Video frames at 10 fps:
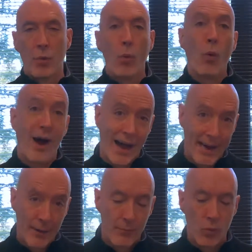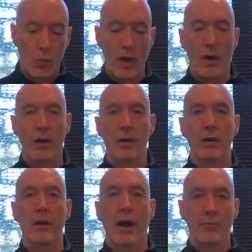Why? Well,
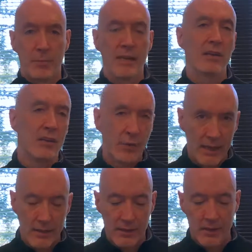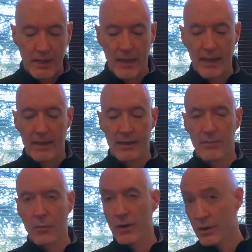I'm speaking to you in English, and if
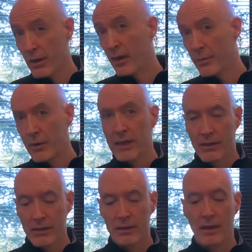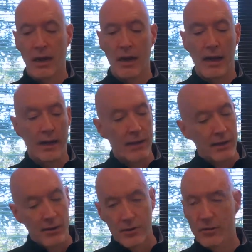we're going to talk about English,
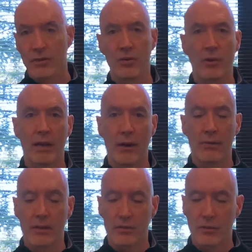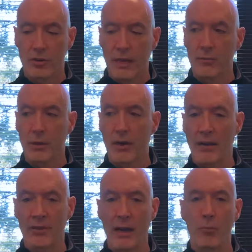there's just no doubt that Shakespeare has
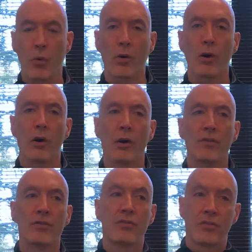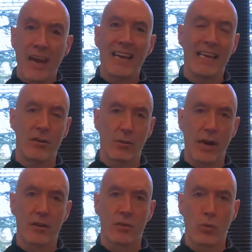had more study
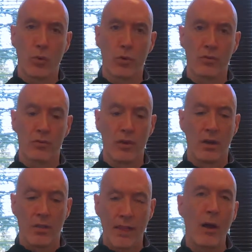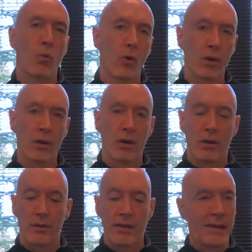directed towards that work
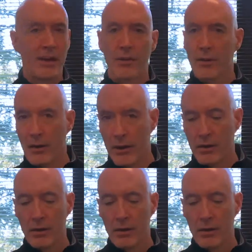than any other area.